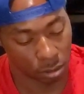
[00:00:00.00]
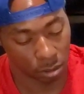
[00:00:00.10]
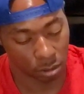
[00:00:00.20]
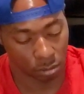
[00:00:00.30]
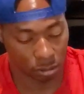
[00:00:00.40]

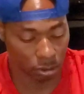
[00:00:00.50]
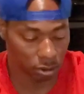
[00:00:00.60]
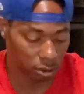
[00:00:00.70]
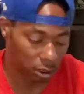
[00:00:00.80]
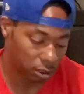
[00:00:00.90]
And
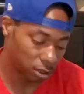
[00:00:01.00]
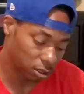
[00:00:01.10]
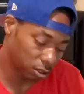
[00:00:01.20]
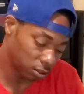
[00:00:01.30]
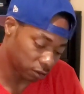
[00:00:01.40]
just take it
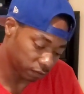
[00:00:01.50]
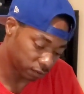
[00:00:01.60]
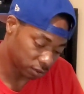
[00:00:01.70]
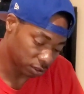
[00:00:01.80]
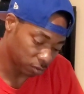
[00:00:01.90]
off,
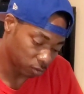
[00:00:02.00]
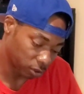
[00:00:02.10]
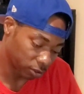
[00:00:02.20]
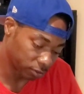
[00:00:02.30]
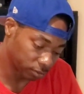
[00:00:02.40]
same
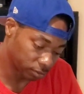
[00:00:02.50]
way.